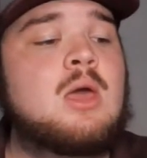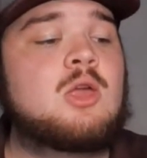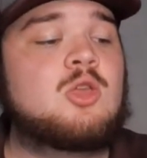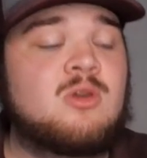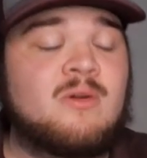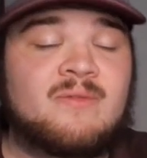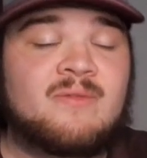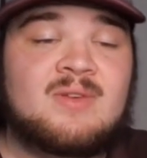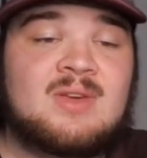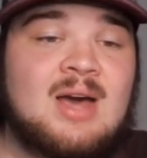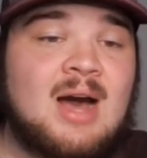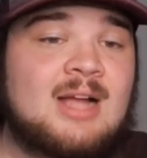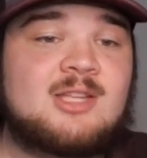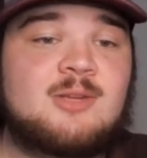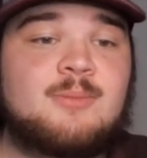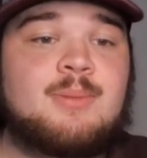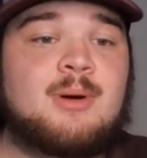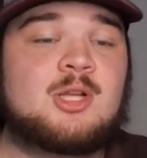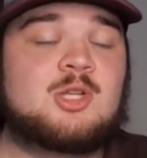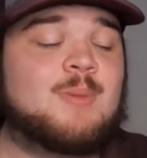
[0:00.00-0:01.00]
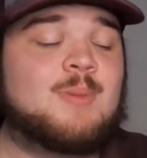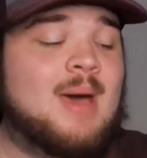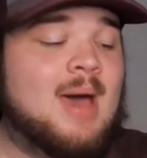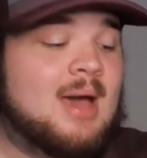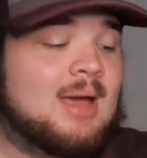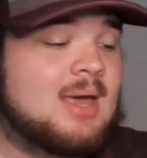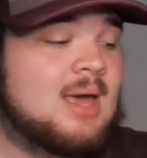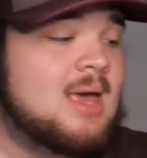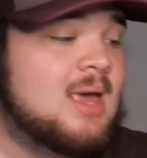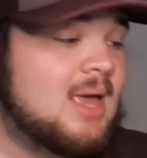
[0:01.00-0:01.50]
You've got to punch
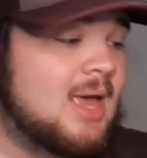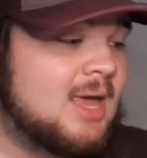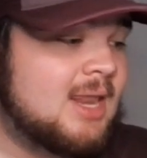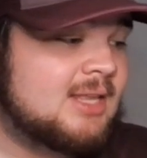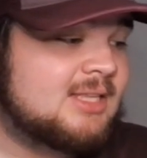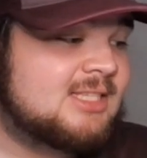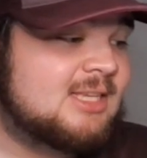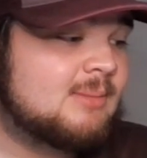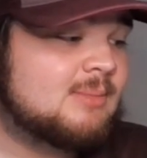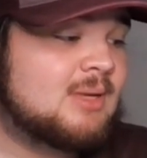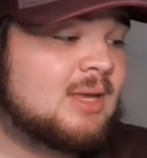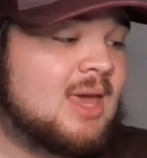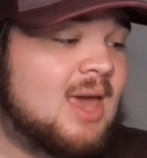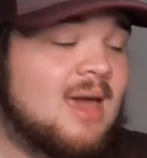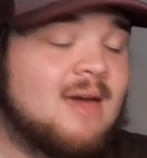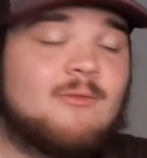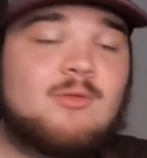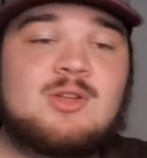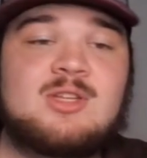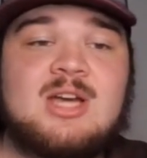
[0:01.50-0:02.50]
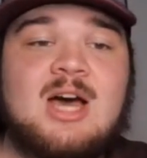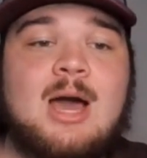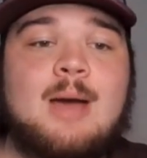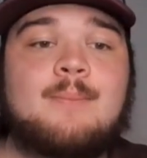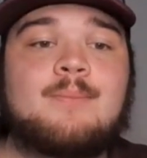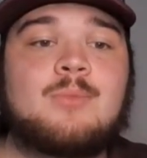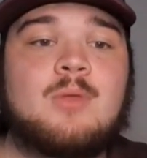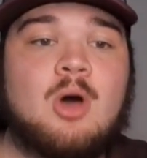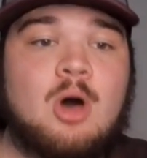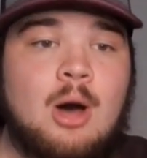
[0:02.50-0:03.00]
back, and it seems like every
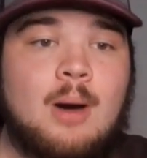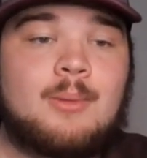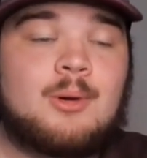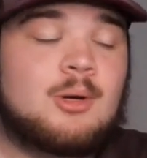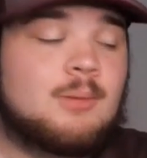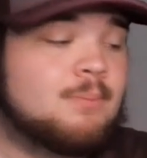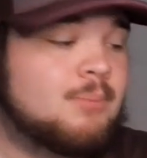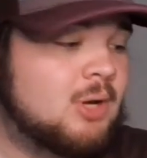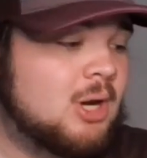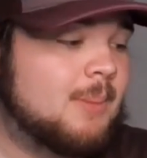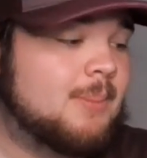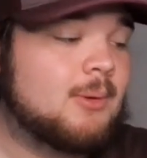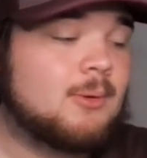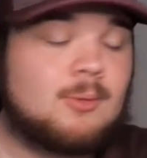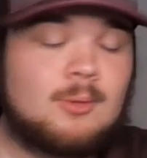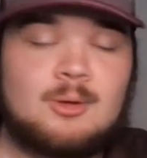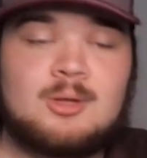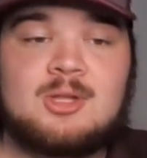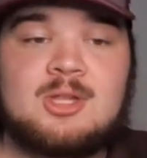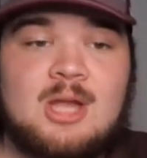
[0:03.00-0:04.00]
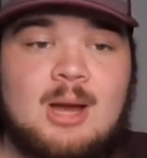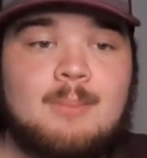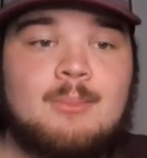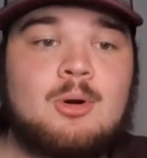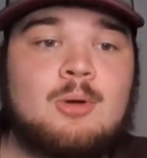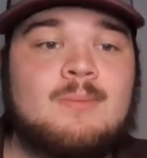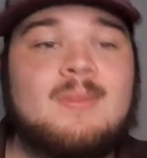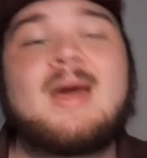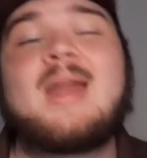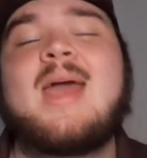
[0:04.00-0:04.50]
time Auburn put up a crooked
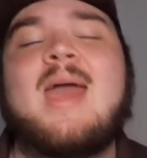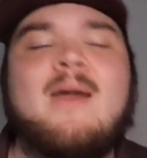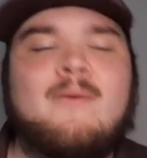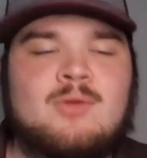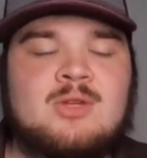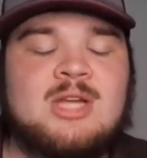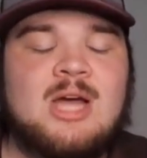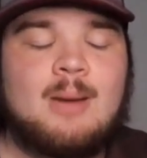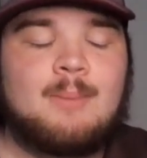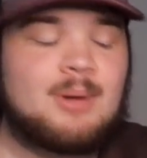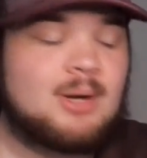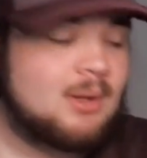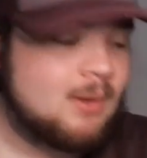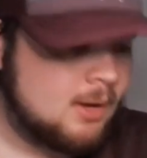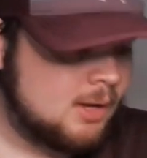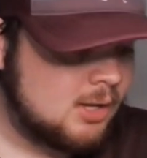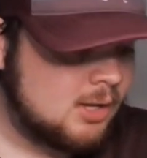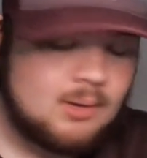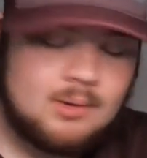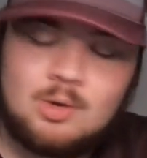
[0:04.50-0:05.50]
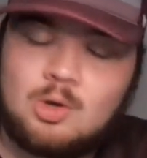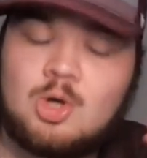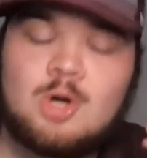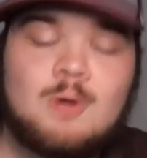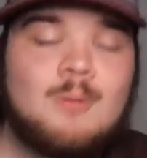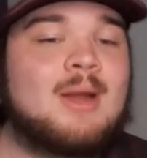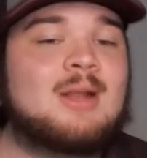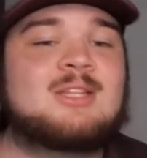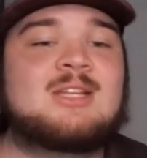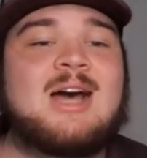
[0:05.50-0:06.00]
number, not every time, but a good
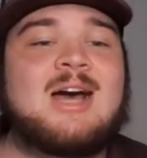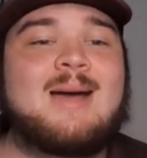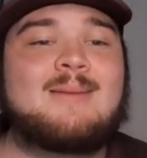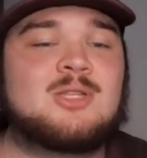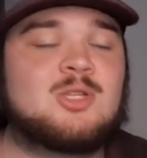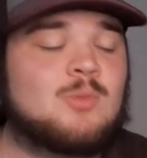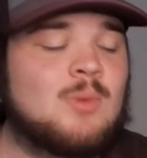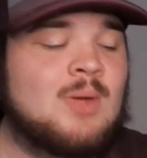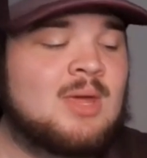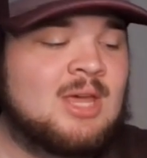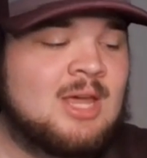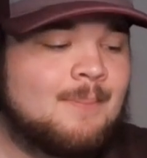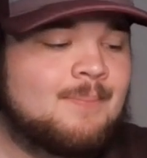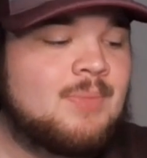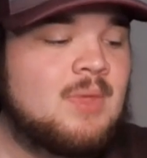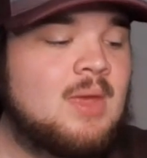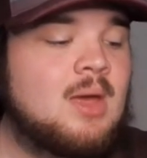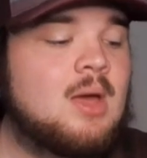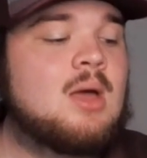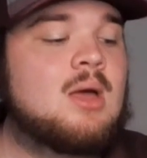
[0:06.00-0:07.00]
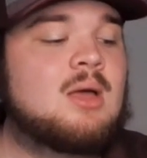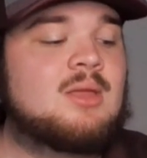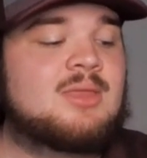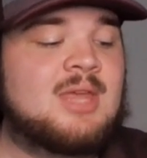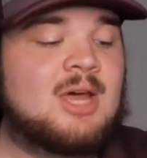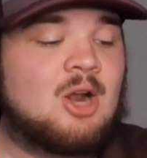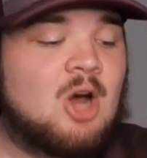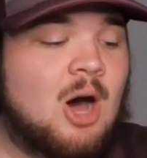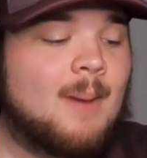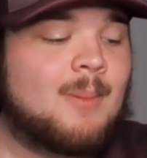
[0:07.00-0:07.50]
amount of times this weekend
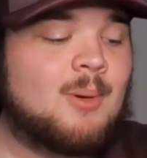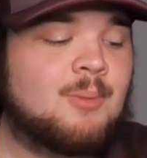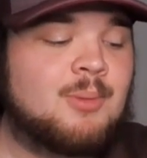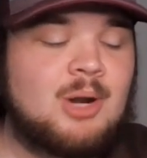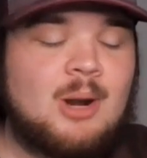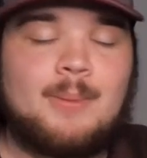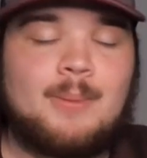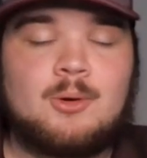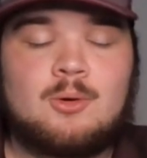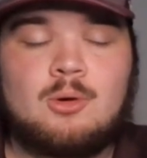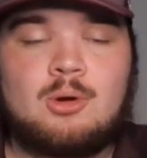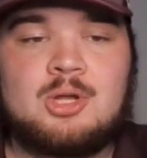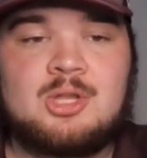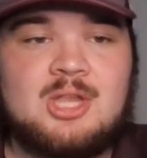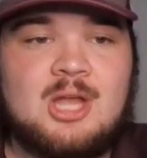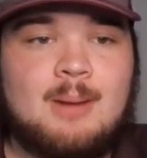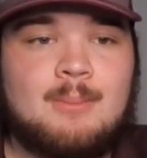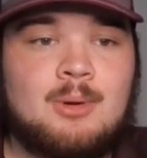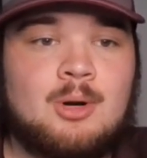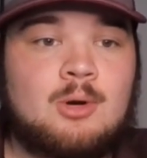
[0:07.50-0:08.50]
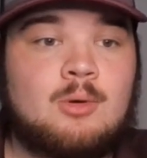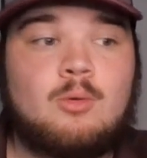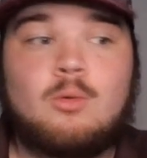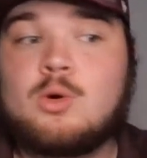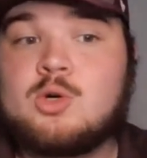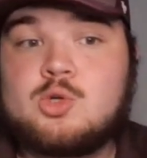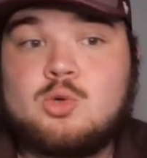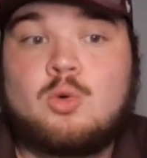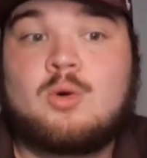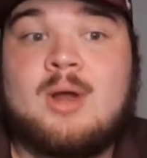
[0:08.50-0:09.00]
that Auburn put up a crooked number
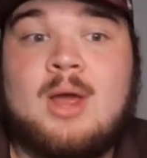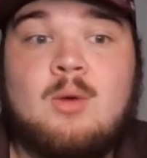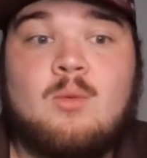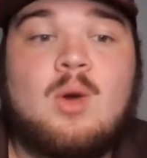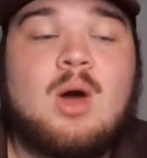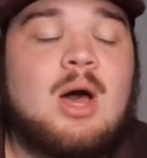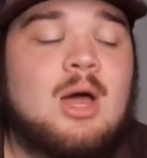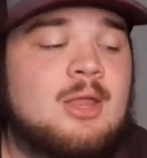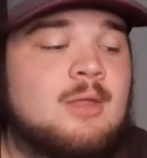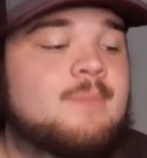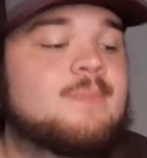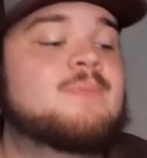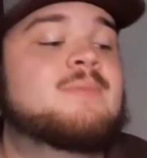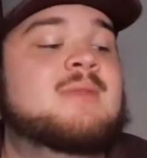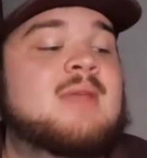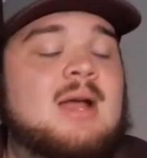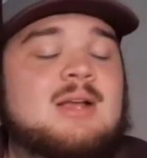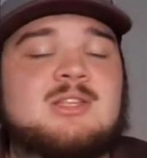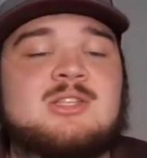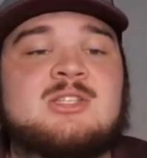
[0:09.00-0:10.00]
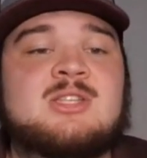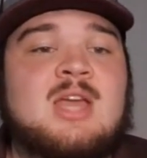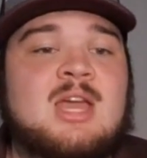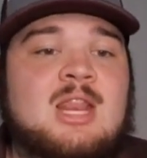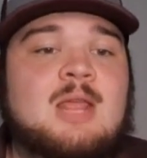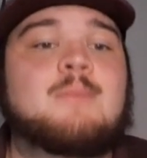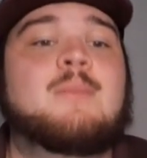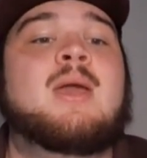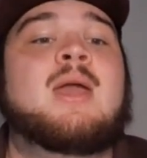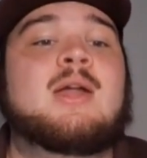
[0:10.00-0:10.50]
or scored a run, Texas
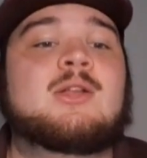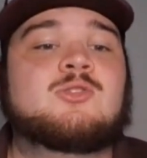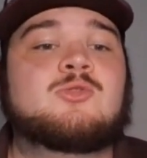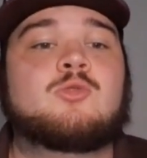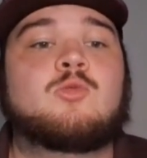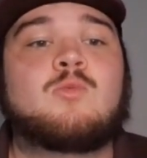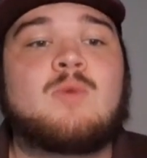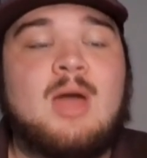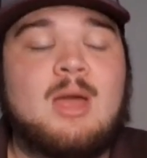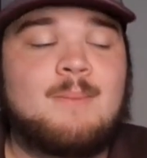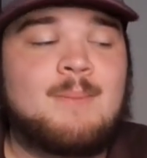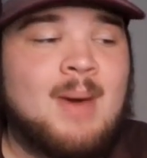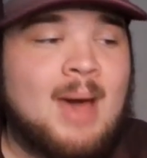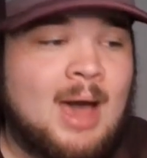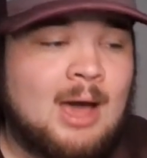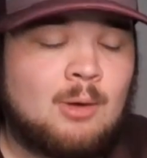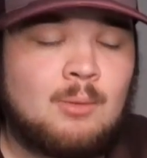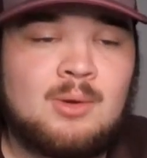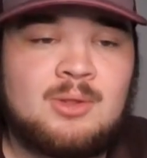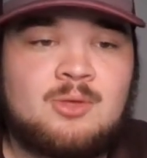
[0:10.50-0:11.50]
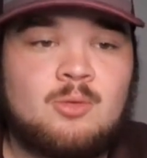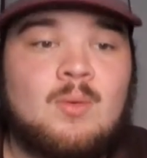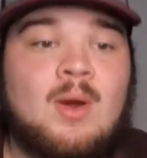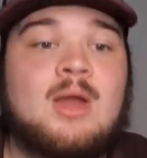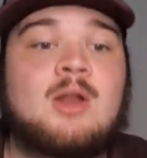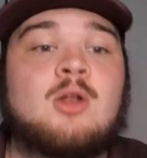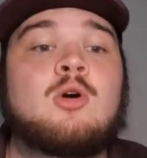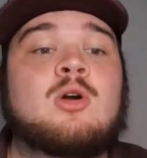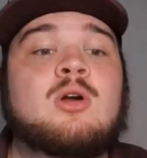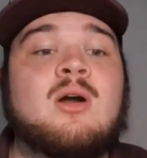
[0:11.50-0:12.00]
A&M answered right back with a
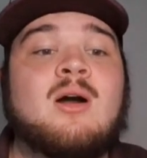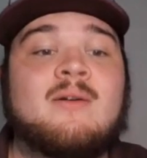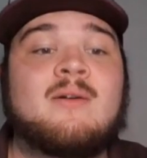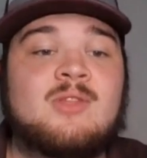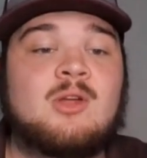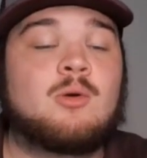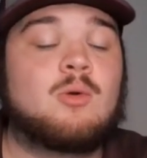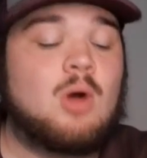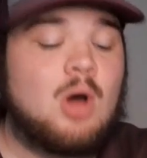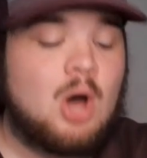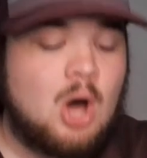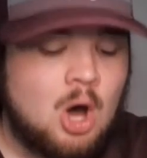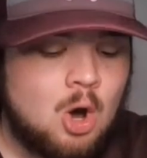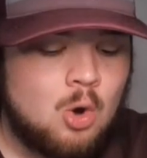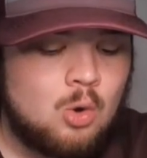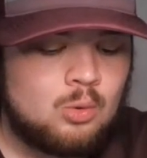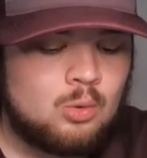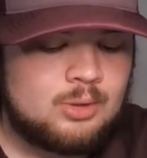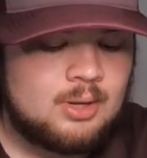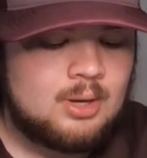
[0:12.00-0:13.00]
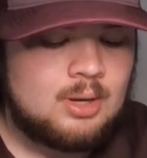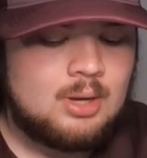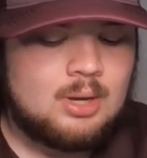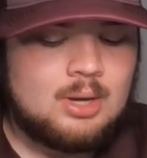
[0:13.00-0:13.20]
right hook of their own.